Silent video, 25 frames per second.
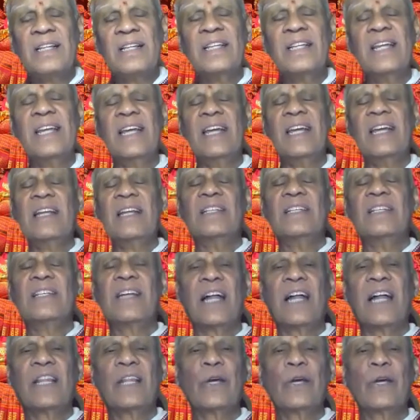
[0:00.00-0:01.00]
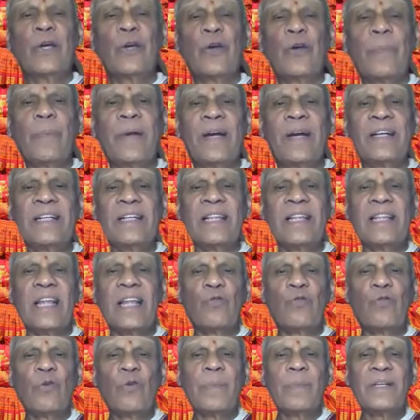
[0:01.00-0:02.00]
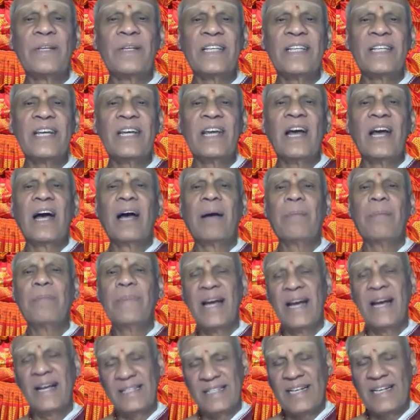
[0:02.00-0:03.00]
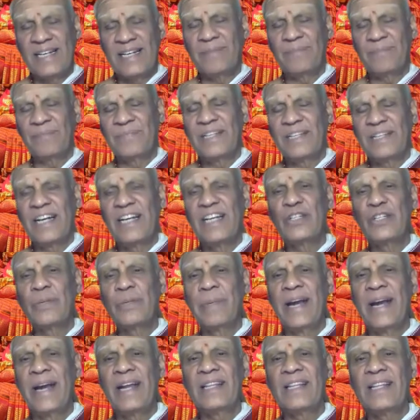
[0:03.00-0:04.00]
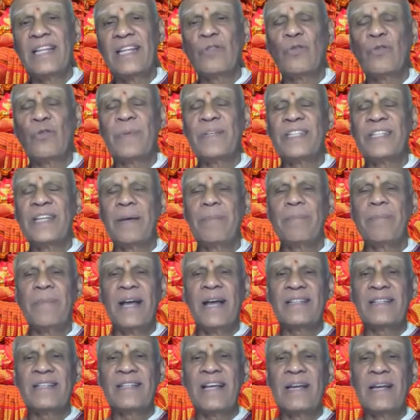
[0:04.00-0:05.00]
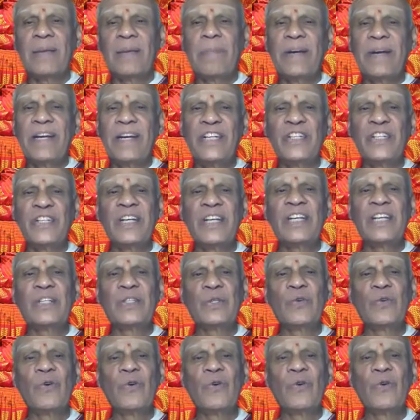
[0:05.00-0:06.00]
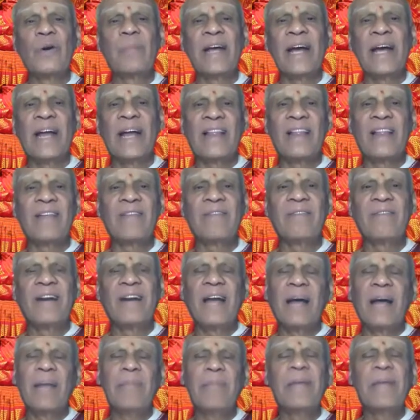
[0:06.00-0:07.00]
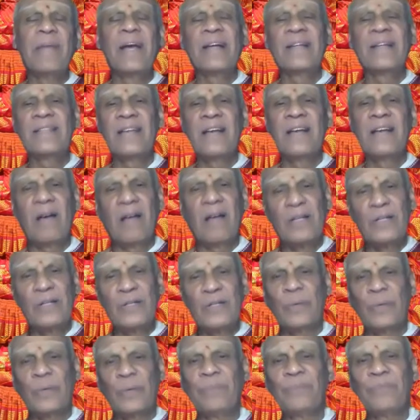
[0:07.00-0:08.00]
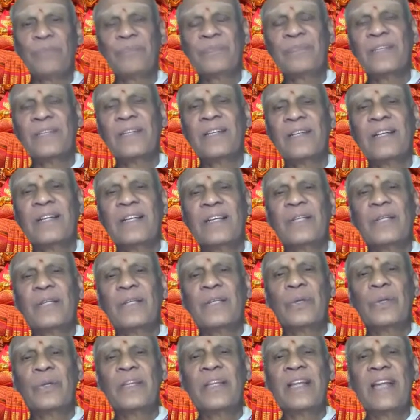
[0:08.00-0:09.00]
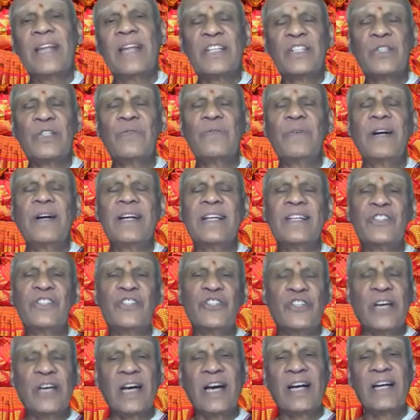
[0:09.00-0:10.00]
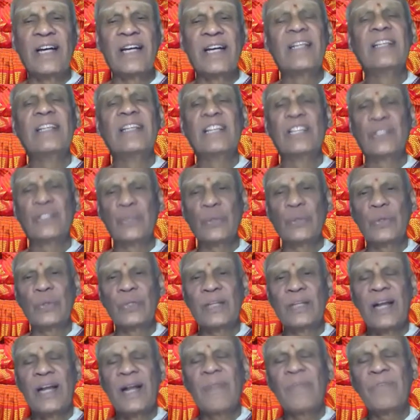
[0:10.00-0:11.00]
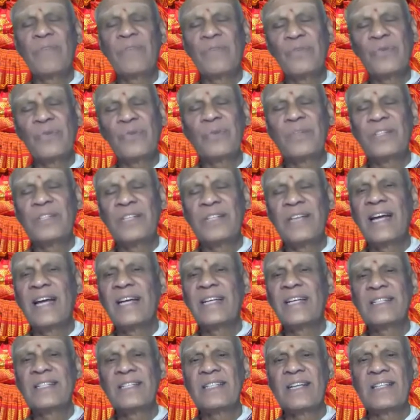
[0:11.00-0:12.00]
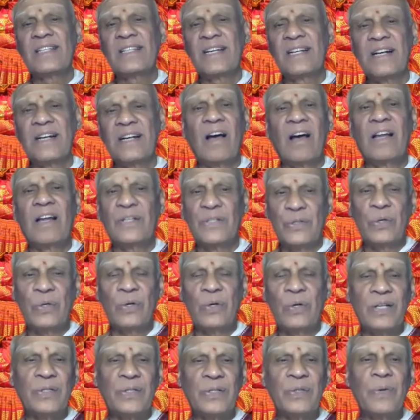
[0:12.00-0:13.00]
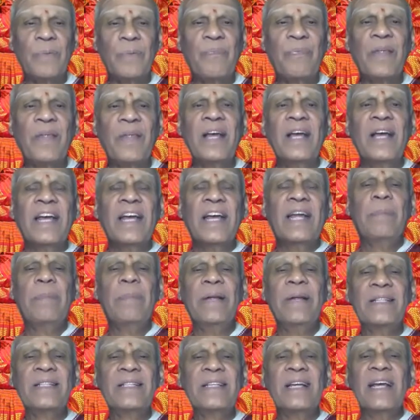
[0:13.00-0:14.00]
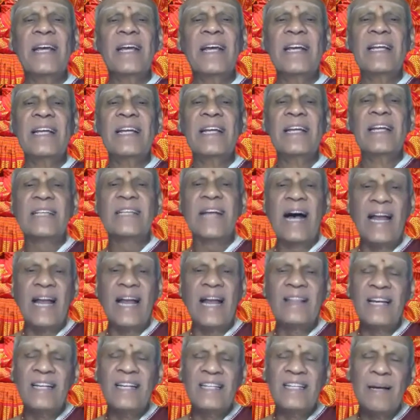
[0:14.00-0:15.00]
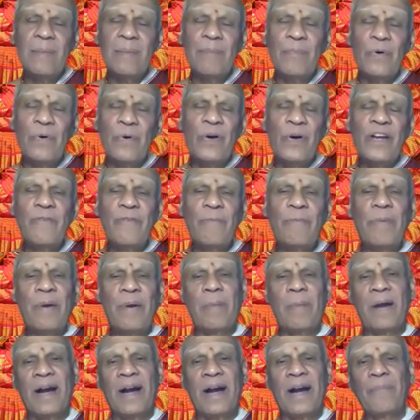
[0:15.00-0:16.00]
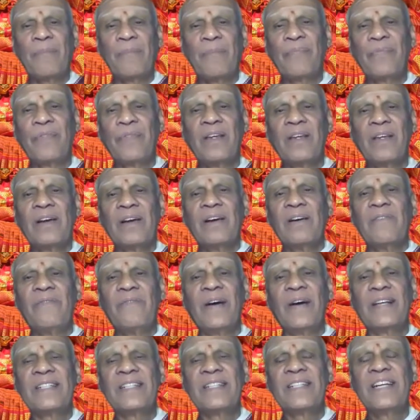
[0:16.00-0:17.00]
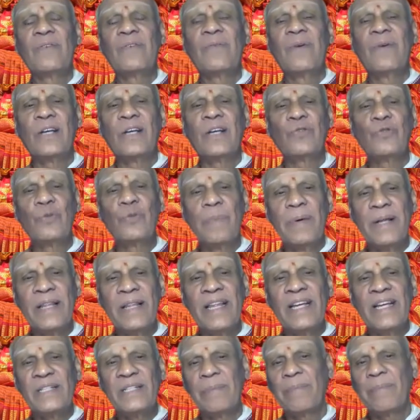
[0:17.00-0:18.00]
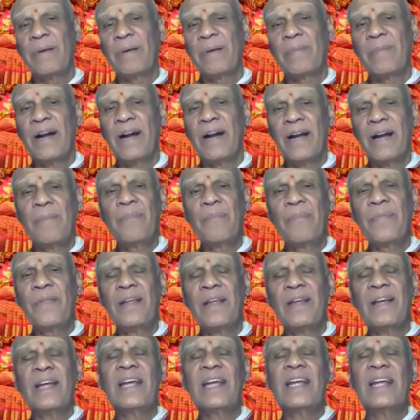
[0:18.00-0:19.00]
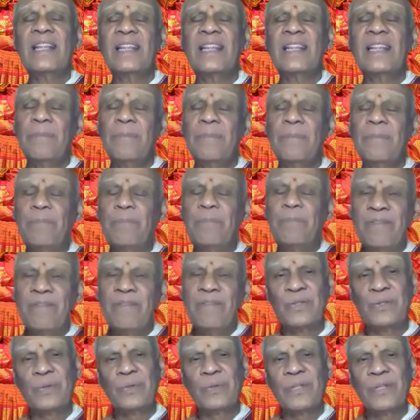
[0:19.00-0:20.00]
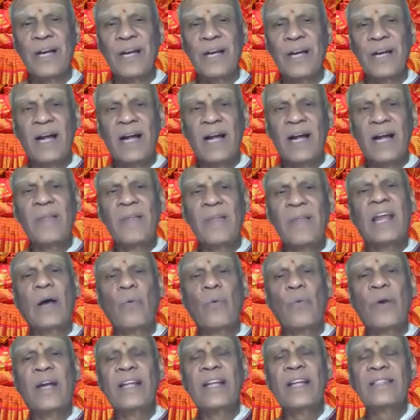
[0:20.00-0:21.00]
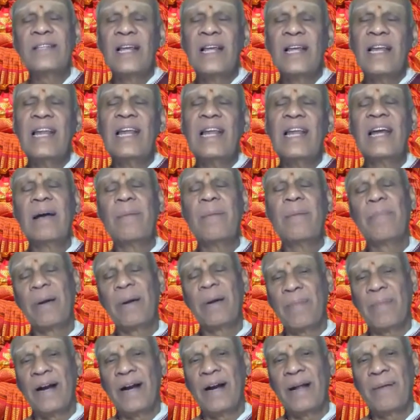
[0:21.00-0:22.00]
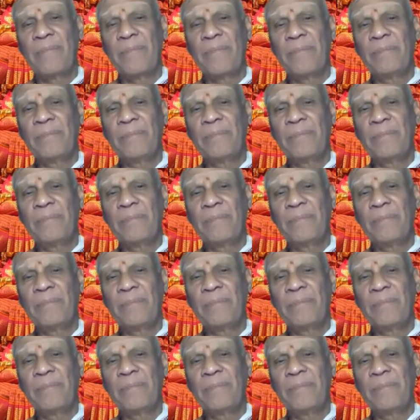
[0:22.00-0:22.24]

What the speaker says: the Chandogya Upanishad Tattvamasi Abhyasa, that is to be done. Tattvamasi Abhyasa. Repetition is known by another word, Abhyasa also. So, the next word is Cha in this sutra. So, Cha is conjunct, also. It means it is another supportive pramana. First it was Upadesha pramanam in the previous sutra. Now it is Linga pramana.